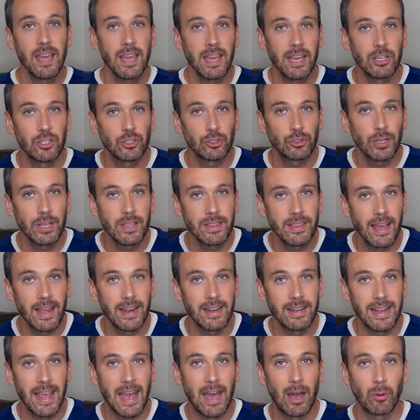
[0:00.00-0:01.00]
and trend
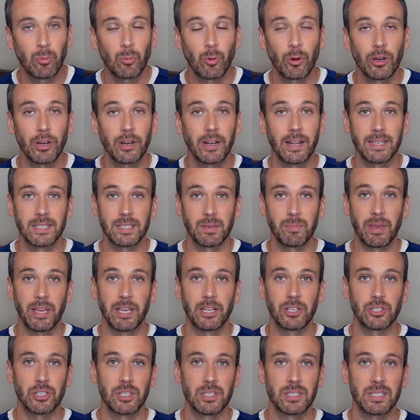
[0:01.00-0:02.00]
that downward as a
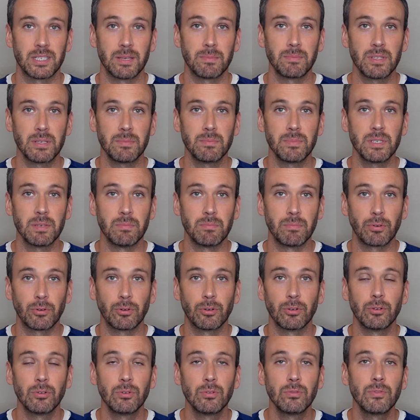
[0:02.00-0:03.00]
patient's symptoms
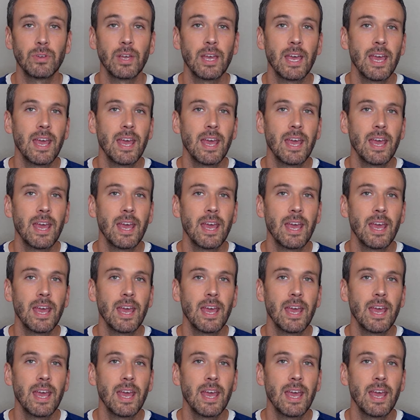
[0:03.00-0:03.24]
improve,